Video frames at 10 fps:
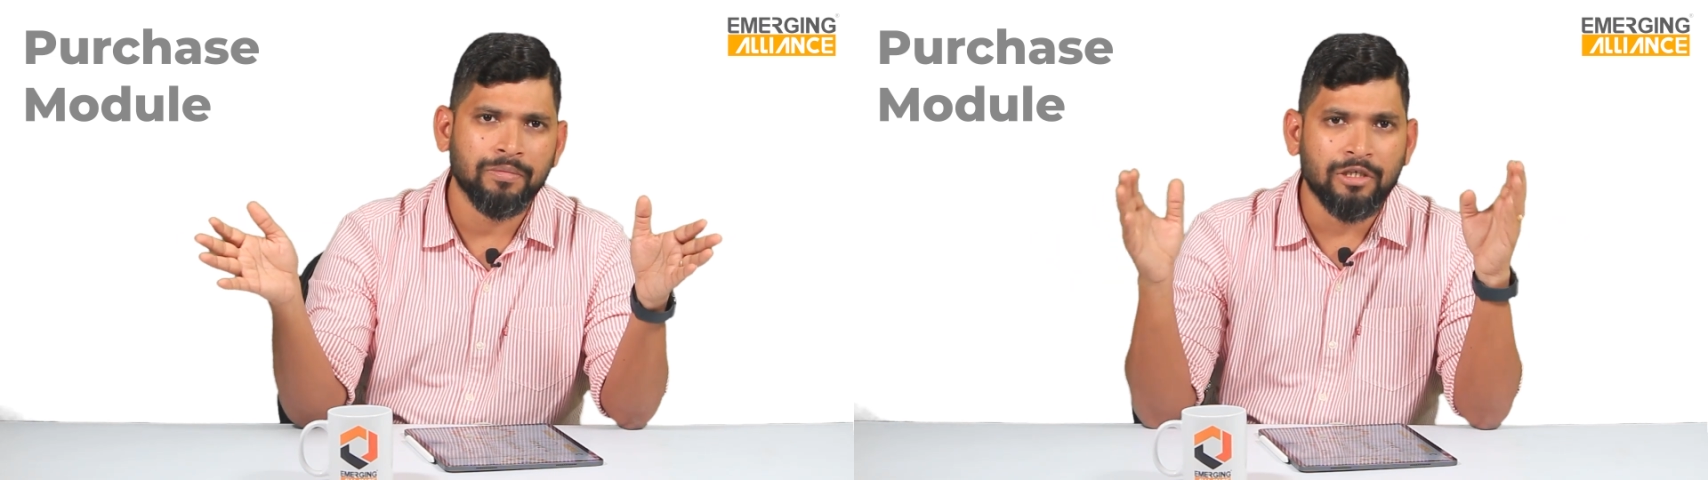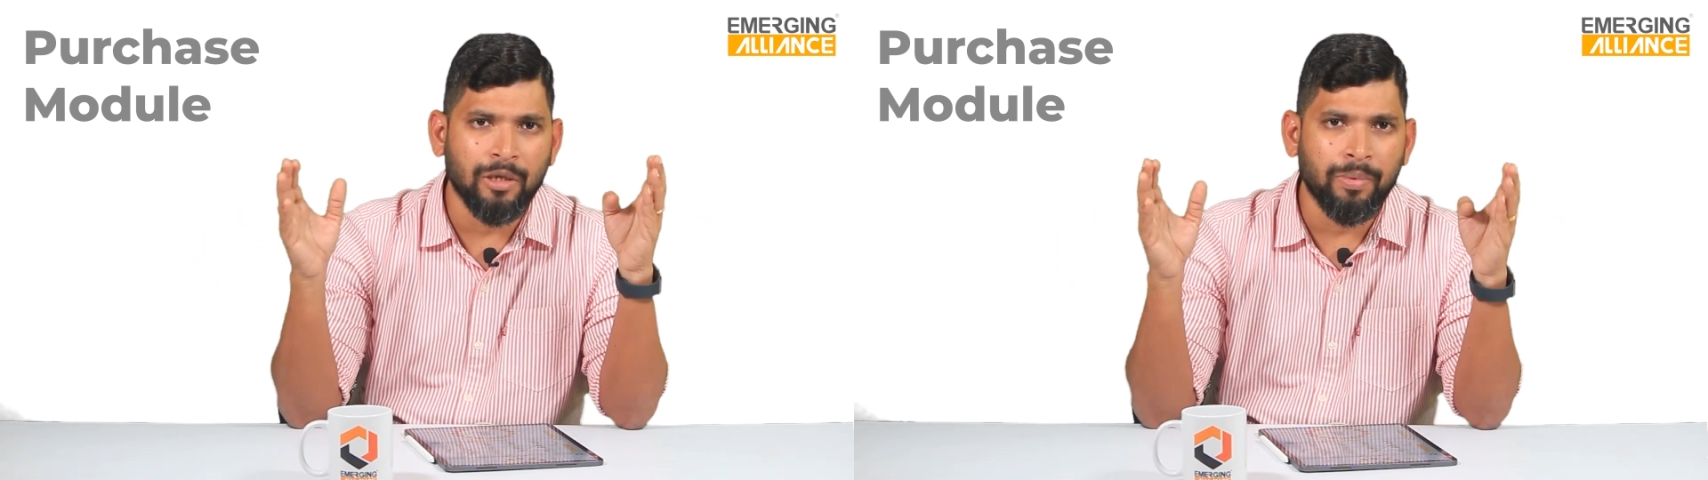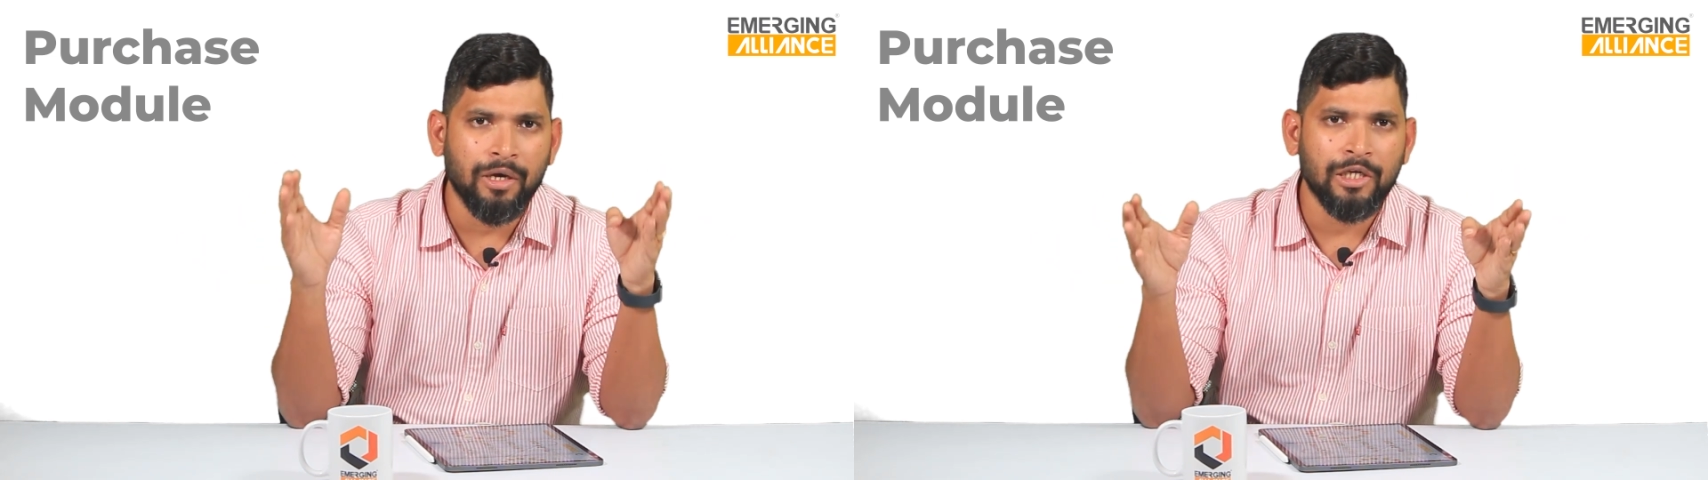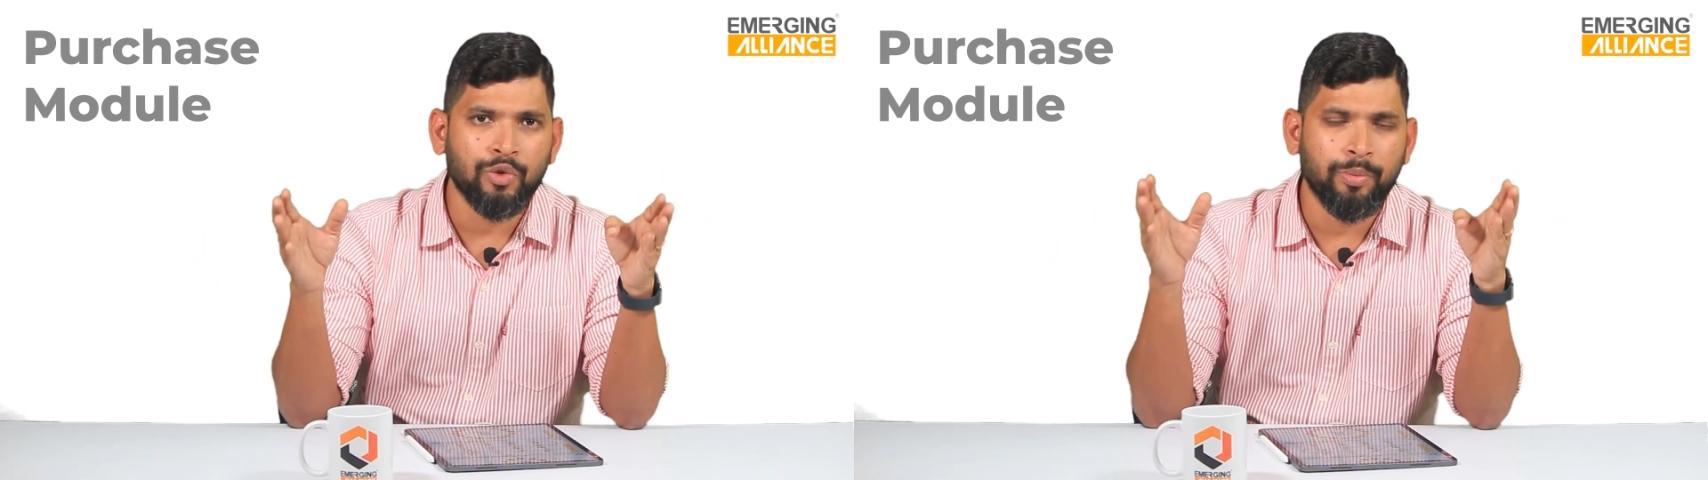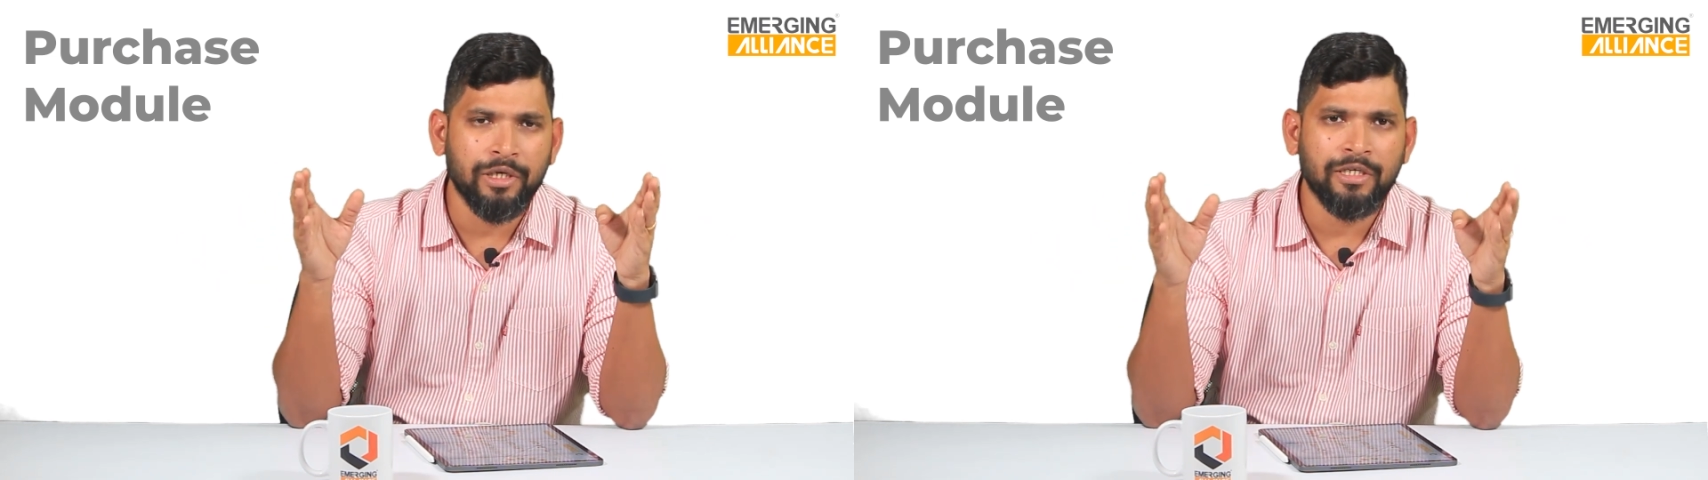The
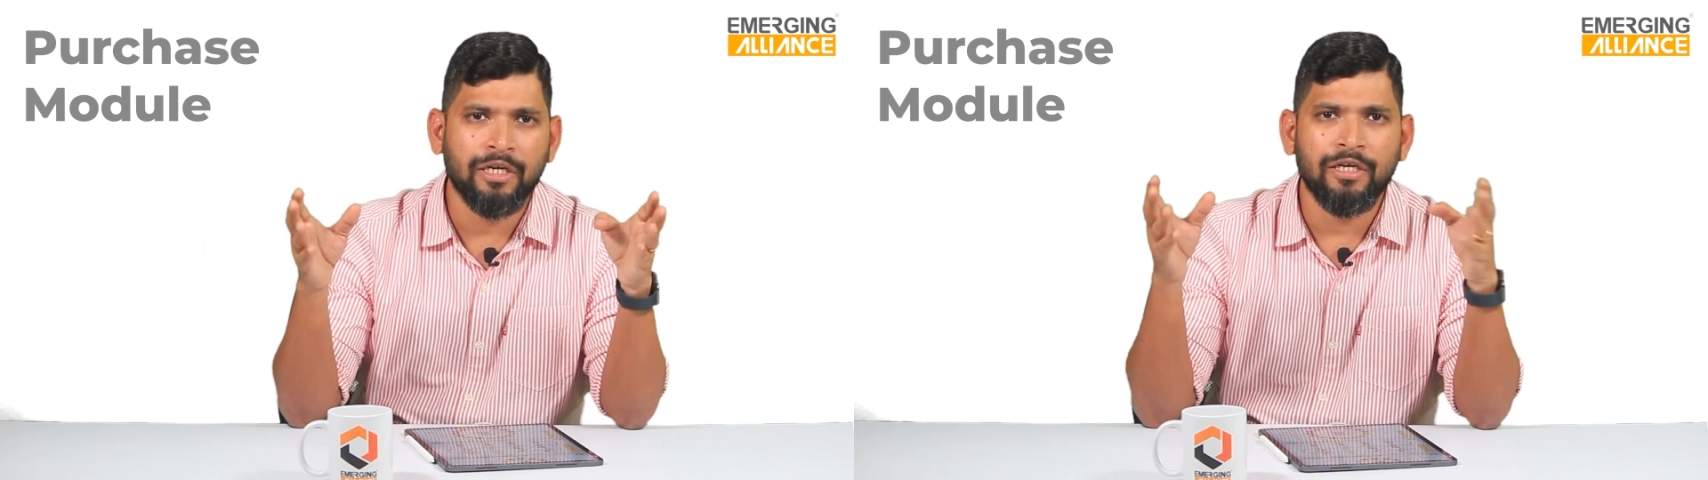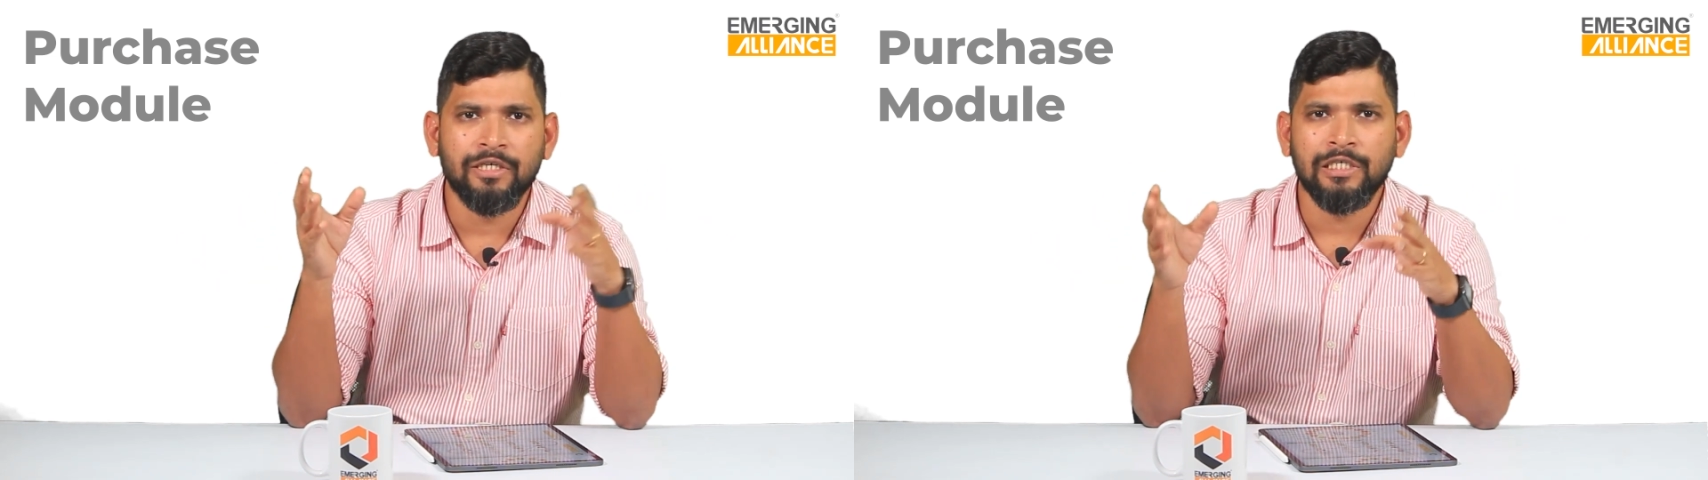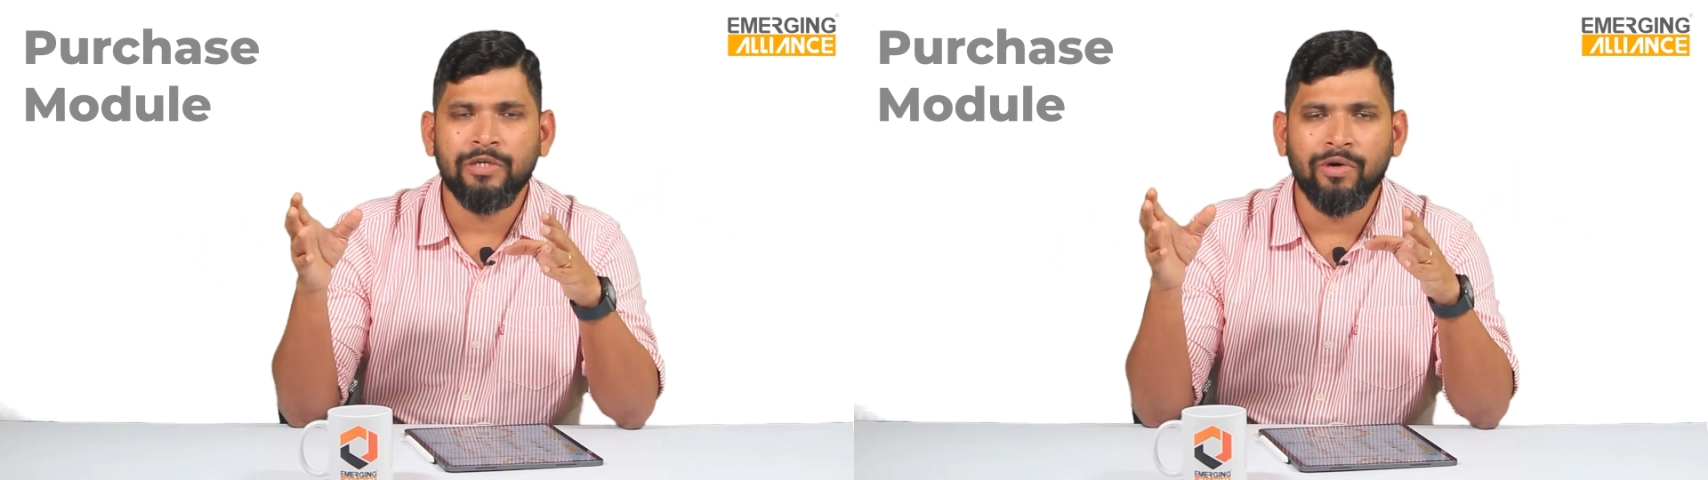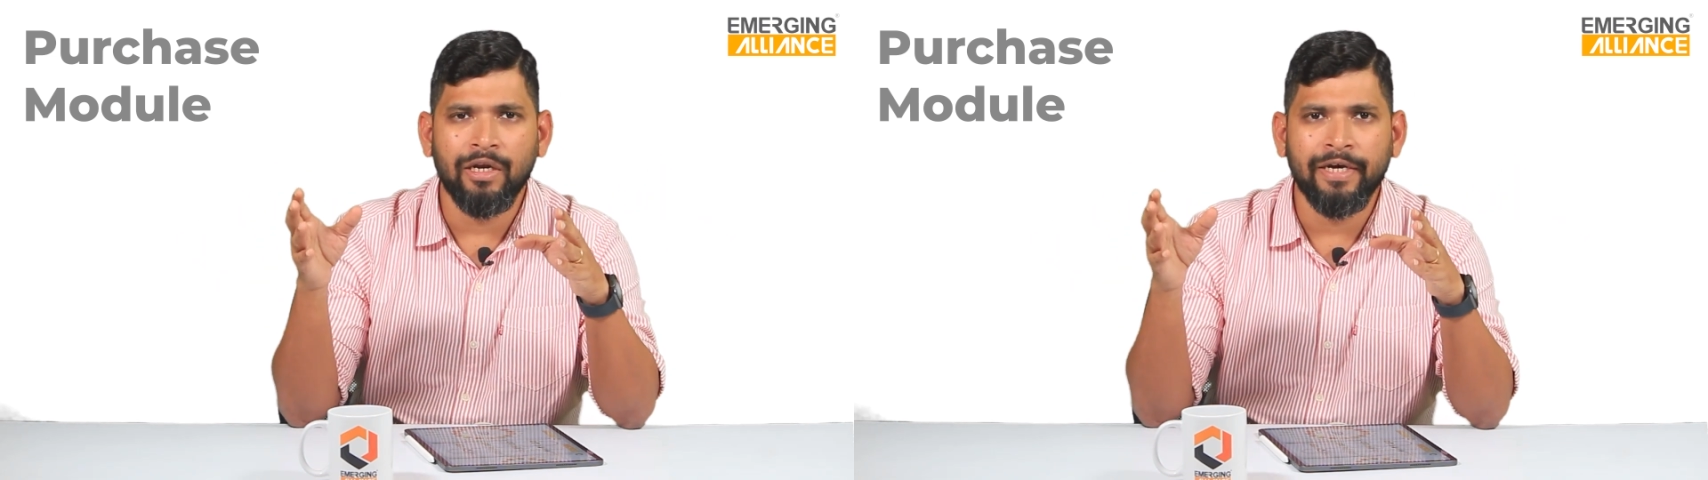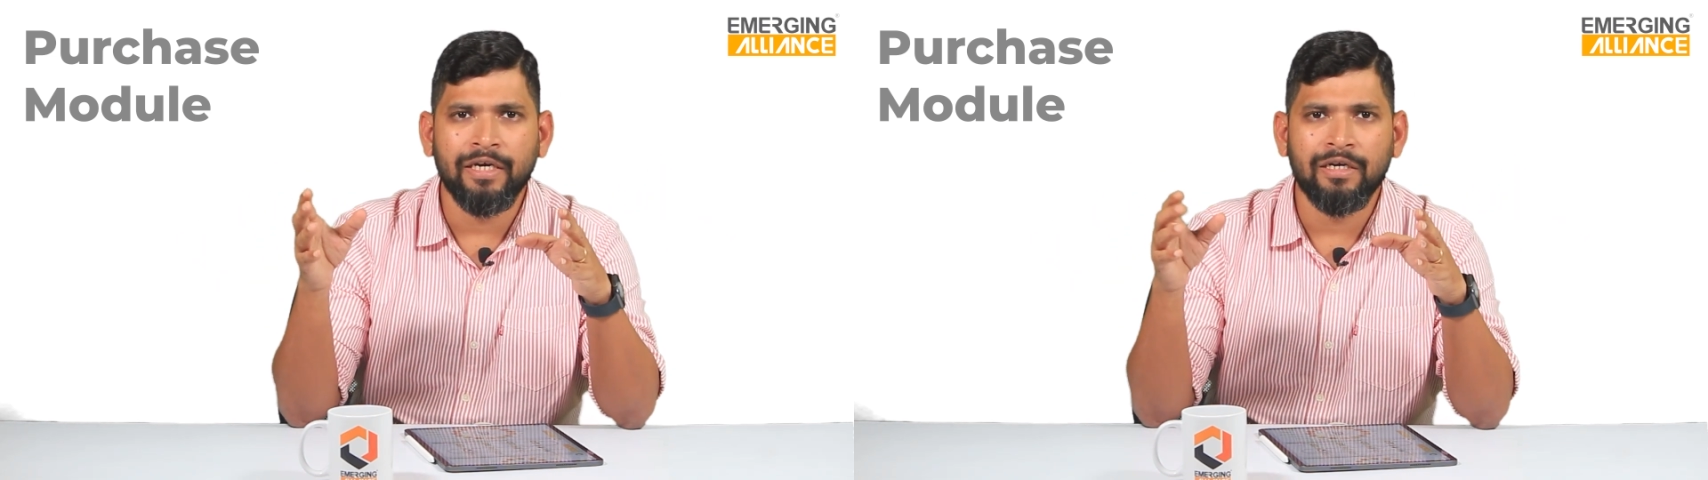suppliers would basically receive a
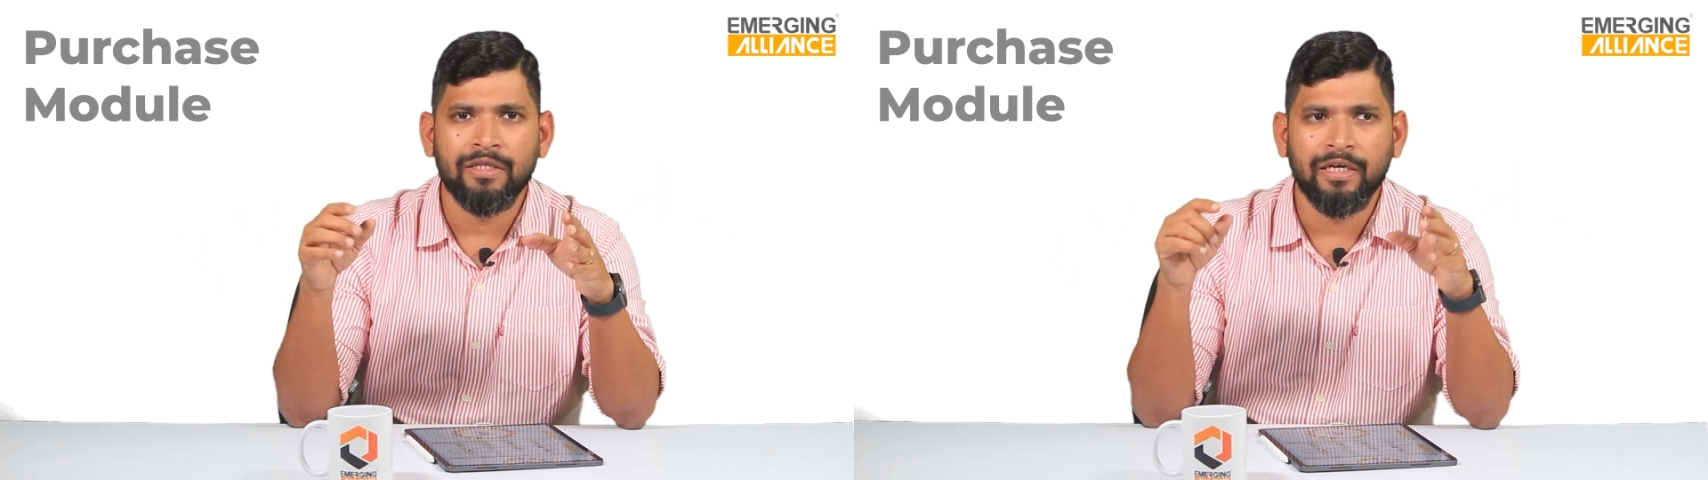link.